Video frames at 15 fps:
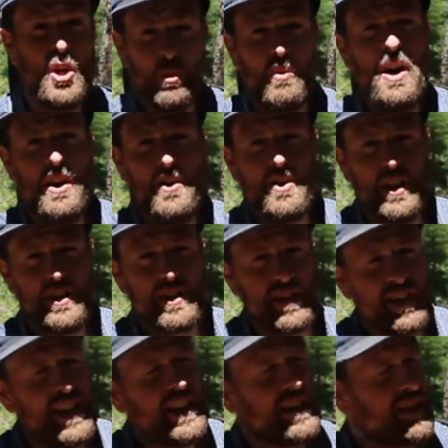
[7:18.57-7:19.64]
where the
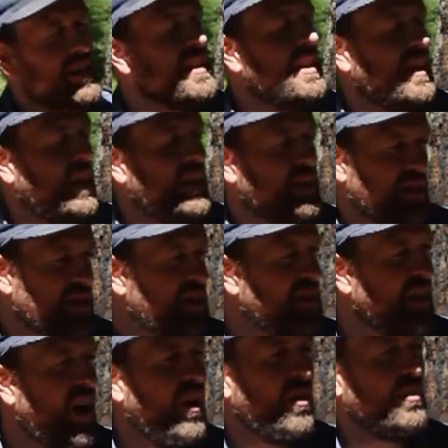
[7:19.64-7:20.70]
sticks and the
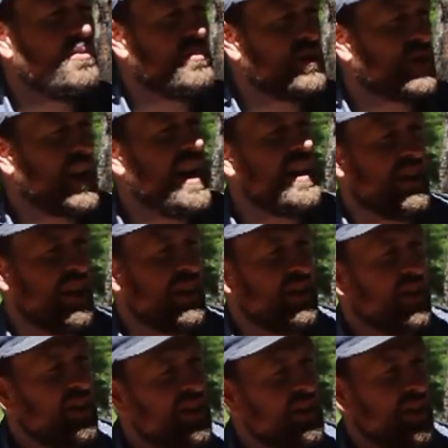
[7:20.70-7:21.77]
stones cannot hurt